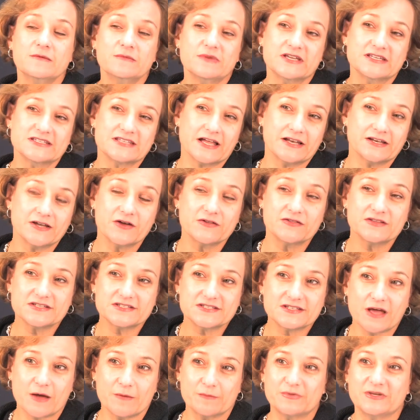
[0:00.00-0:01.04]
because I know
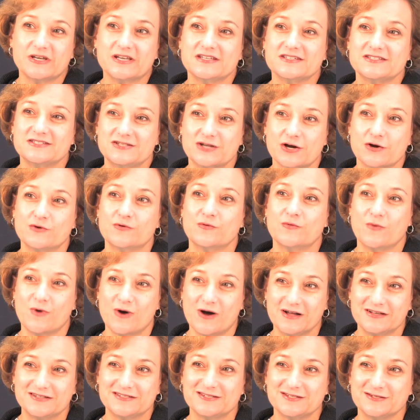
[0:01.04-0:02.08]
these companies don't
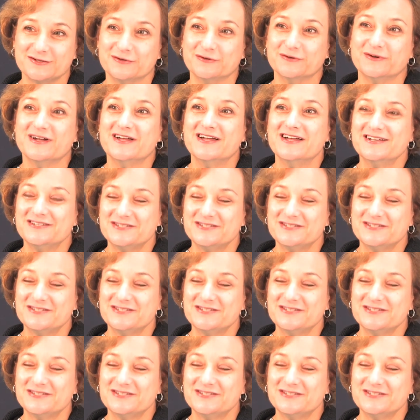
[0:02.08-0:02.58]
want to